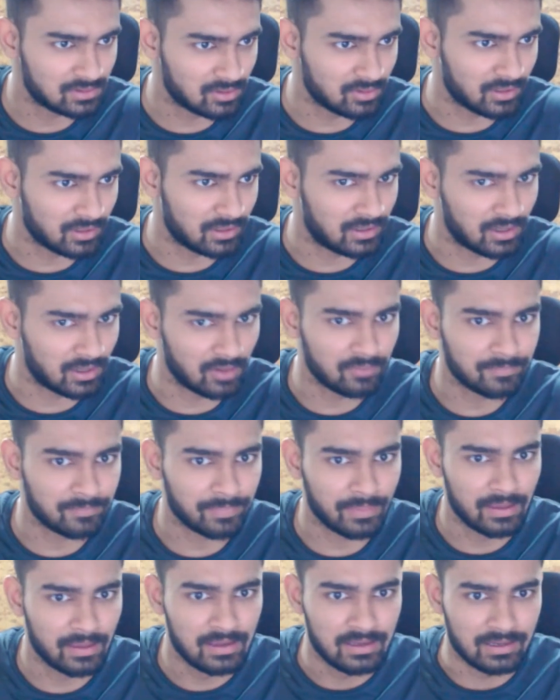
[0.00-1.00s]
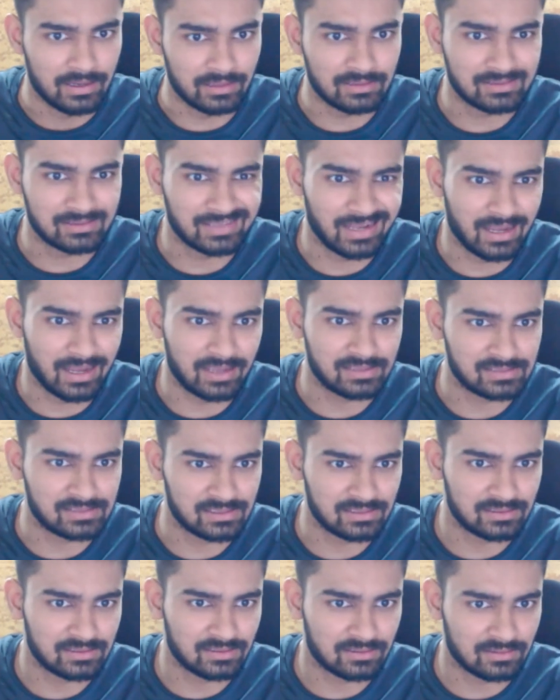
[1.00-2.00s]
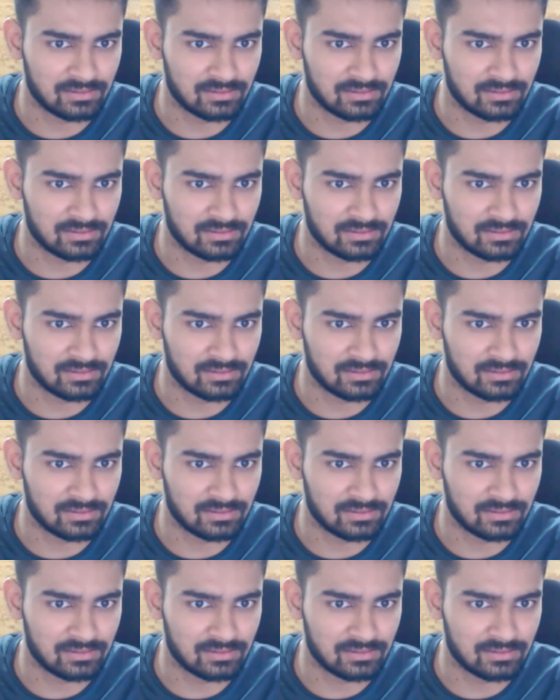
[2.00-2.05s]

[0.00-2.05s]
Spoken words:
Okay, now in the cell ij,